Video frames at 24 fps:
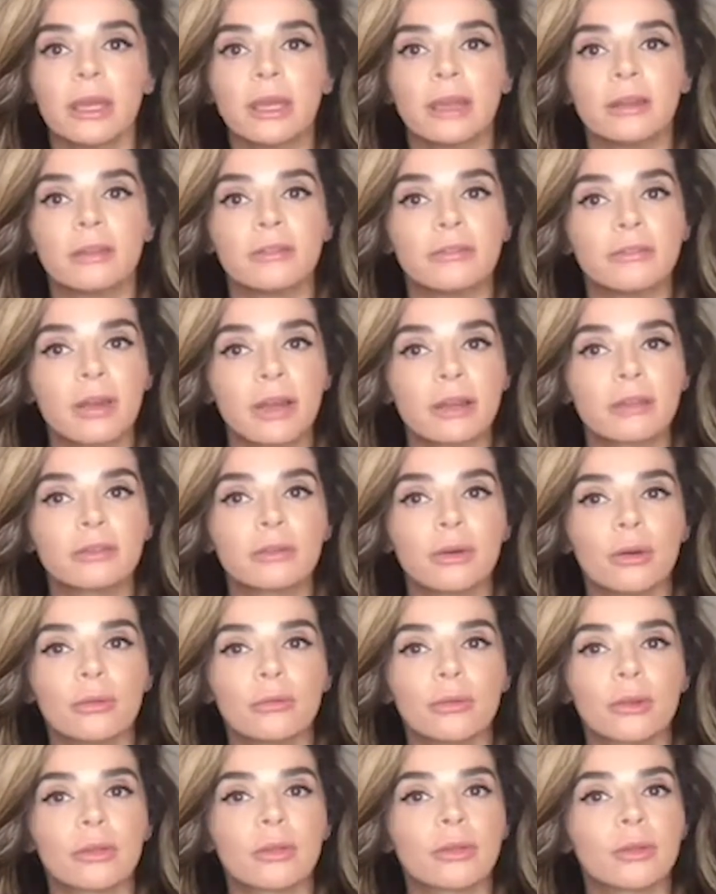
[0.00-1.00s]
It affects
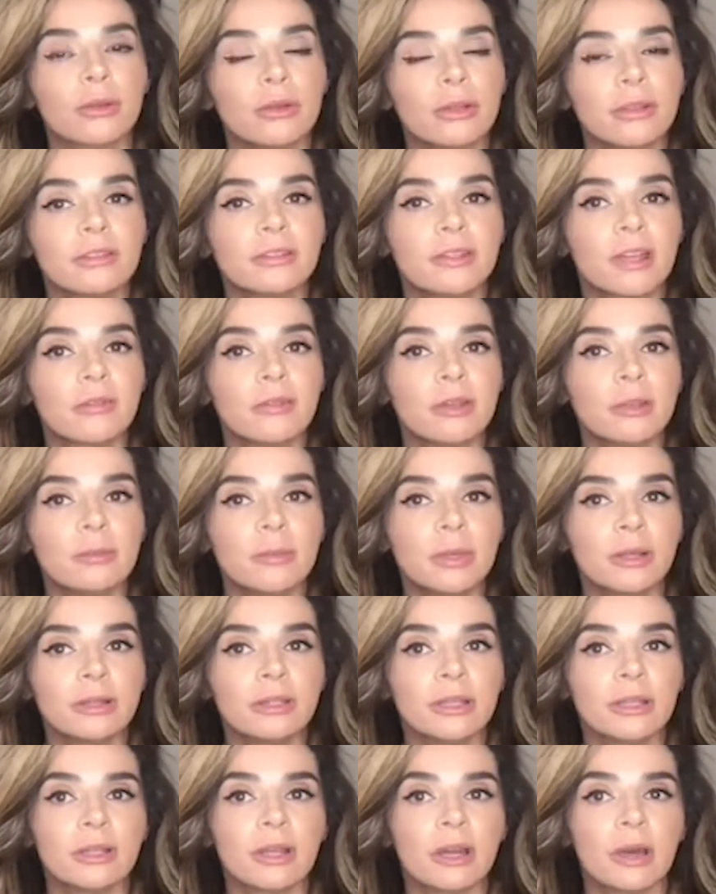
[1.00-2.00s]
over 37
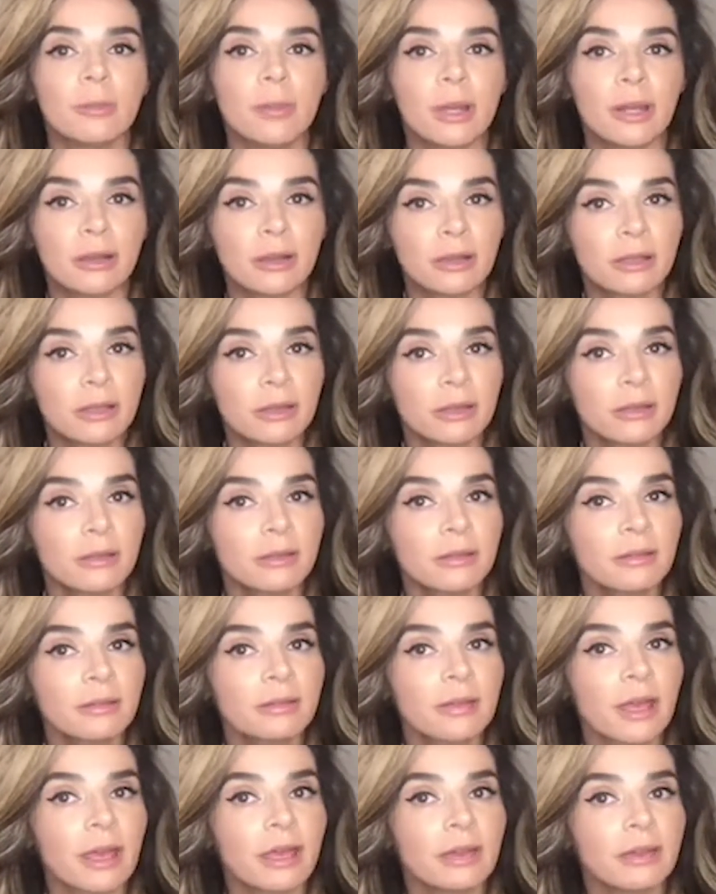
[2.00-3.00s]
million
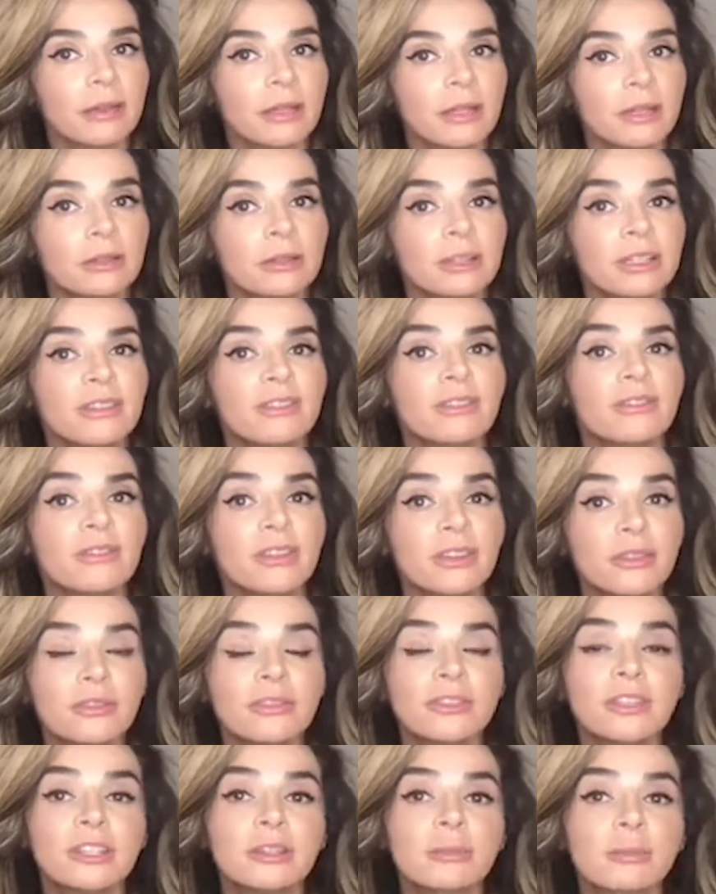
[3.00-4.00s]
Americans and nearly
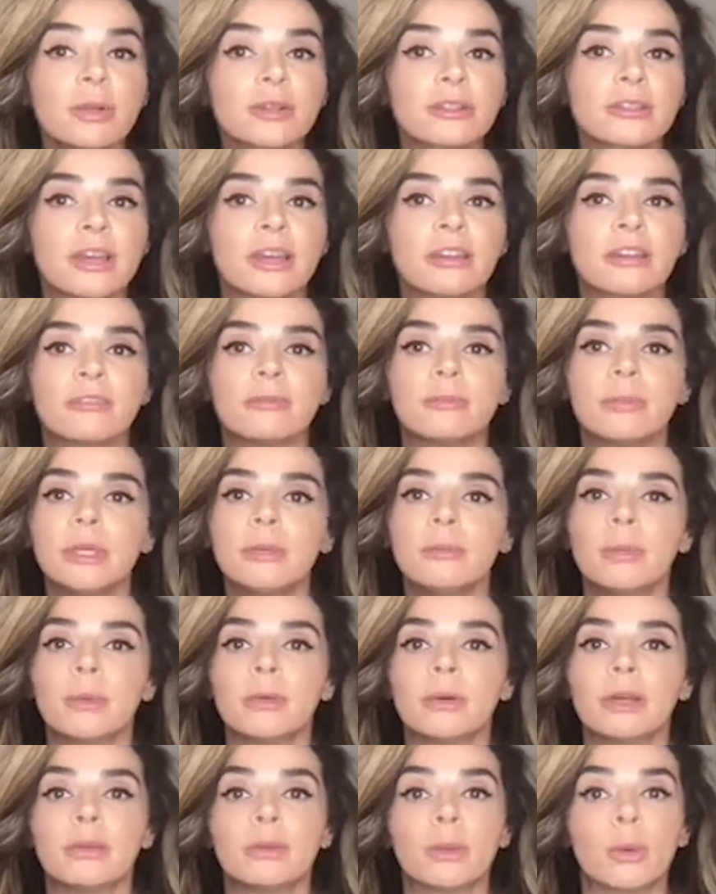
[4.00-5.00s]
15% of
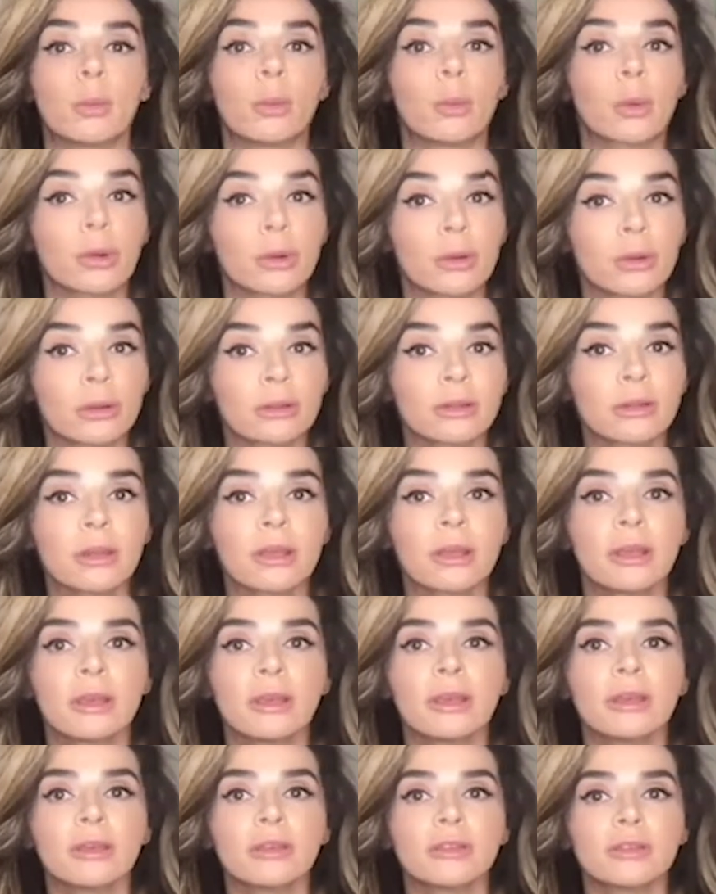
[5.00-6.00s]
people in the world.
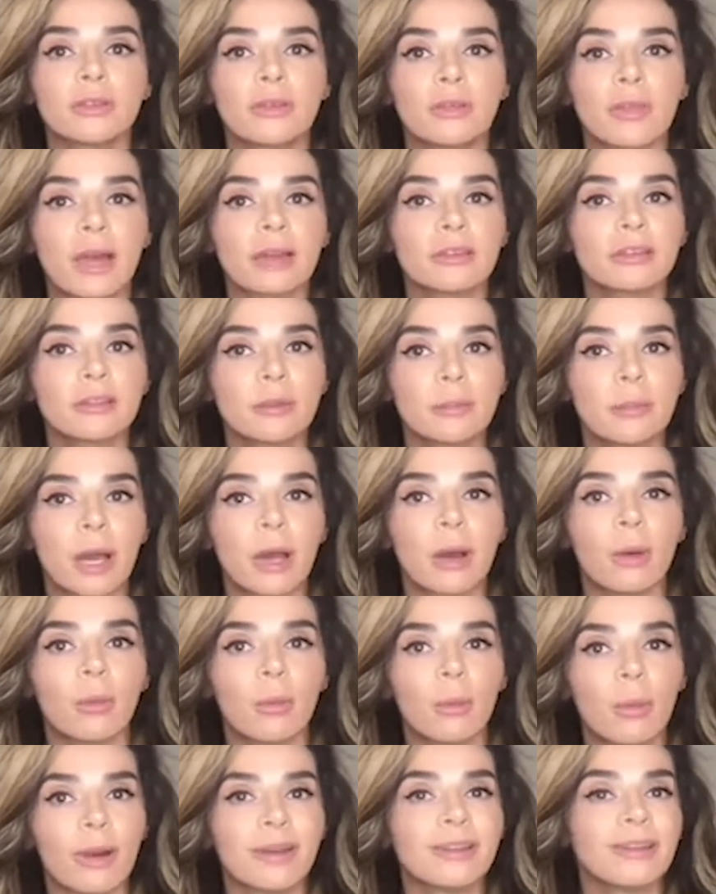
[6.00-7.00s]
So that's
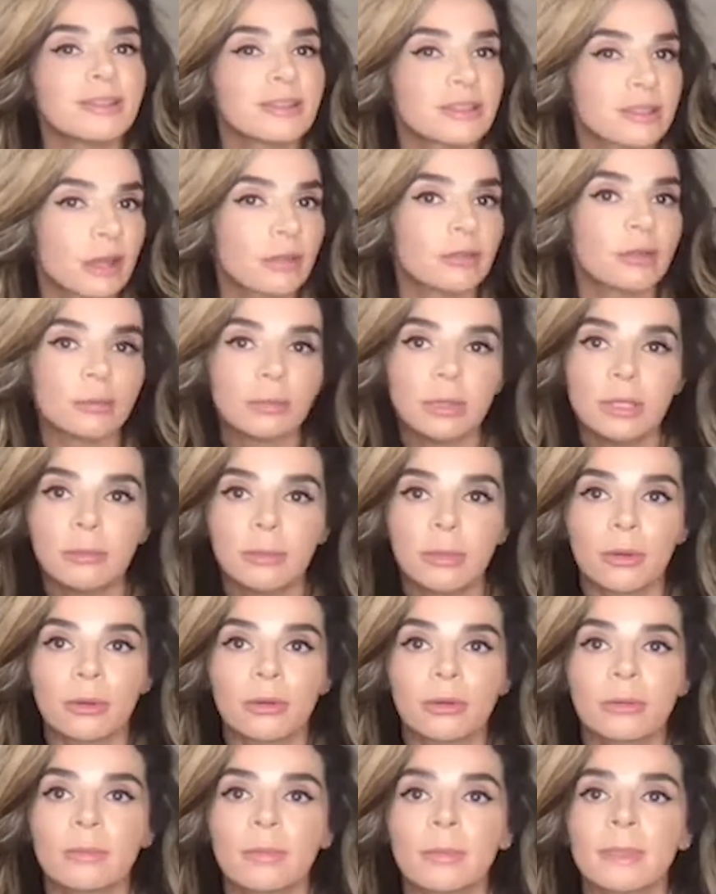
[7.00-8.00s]
about 1 in 7
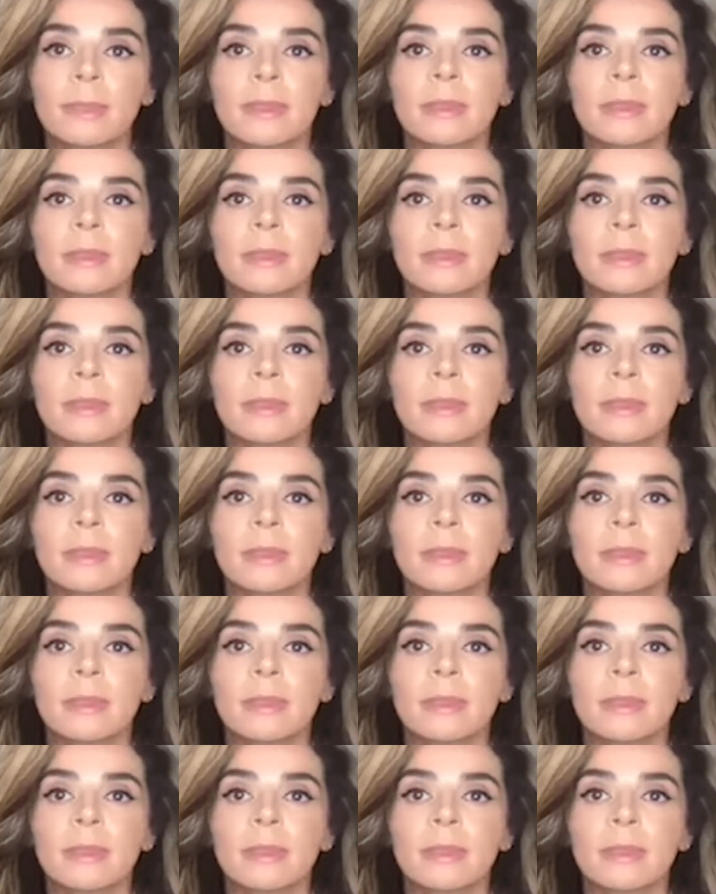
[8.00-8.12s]
people.